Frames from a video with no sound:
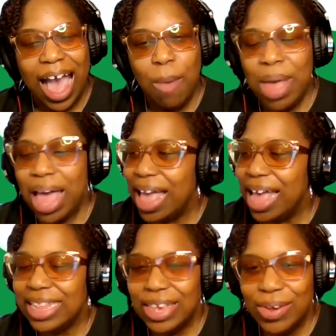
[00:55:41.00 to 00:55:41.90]
gonna
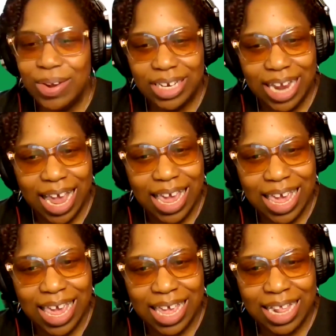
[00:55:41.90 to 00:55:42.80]
ask you the
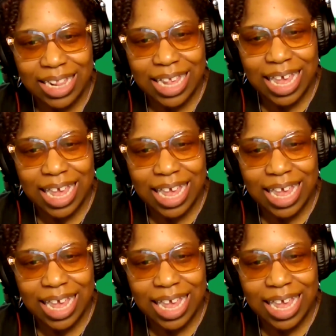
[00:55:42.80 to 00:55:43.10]
check-ins.